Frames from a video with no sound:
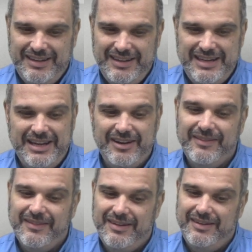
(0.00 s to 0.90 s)
Here,
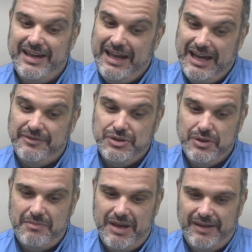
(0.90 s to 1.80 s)
I have to
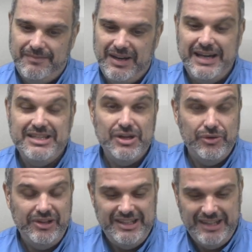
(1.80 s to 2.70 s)
admit, I
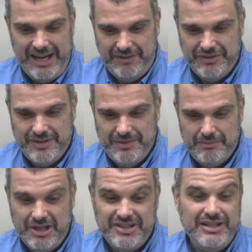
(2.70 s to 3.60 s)
totally laughed
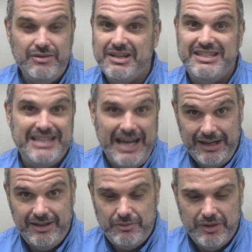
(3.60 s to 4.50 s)
because I knew
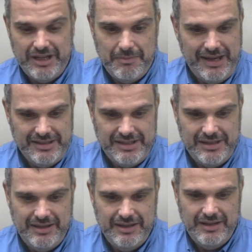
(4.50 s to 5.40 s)
exactly what he meant.
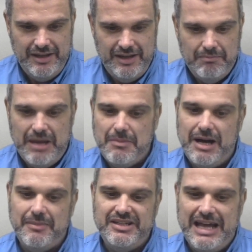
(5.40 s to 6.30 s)
My
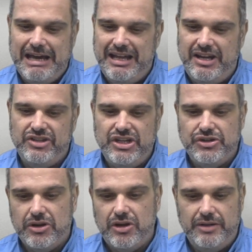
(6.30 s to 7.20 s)
mom and dad had a
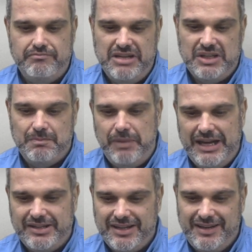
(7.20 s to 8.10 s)
teacher called Miss
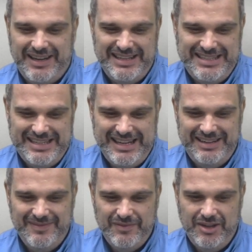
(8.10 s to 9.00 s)
Butt, I
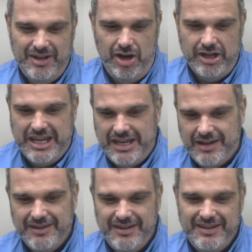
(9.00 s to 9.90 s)
said. Augie,
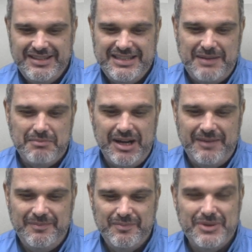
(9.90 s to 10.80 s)
said
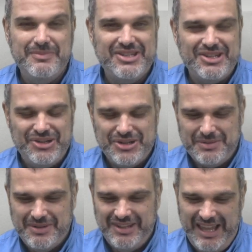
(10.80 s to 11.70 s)
Mom, but Mr.
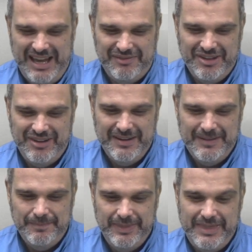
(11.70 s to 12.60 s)
Tushman laughed.
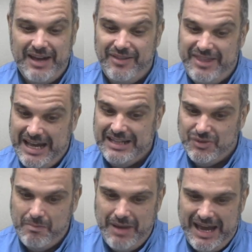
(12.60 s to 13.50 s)
Now that's
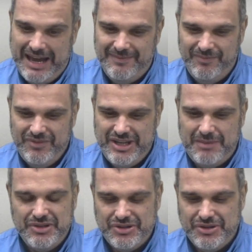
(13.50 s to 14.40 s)
bad, said
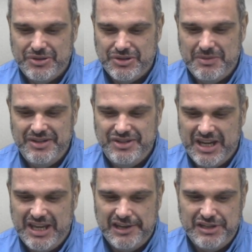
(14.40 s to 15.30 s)
Mr. Tushman,
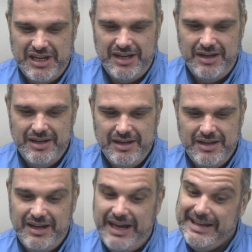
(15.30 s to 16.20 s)
shaking his head.
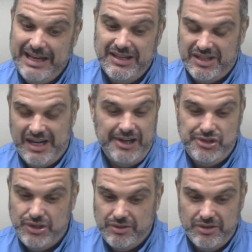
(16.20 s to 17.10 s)
I guess I
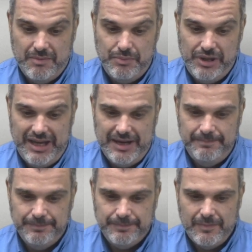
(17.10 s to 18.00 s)
shouldn't complain.
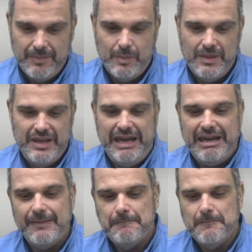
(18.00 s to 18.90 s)

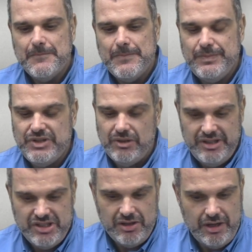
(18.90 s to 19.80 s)
Hey, so
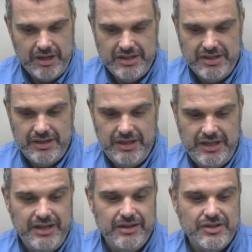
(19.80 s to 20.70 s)
listen, August,
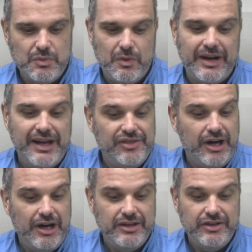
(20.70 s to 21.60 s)
here's what I
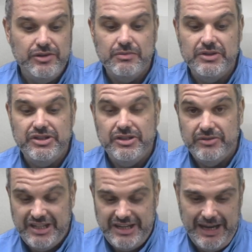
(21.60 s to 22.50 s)
thought you would do
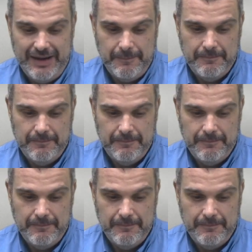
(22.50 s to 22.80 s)
today.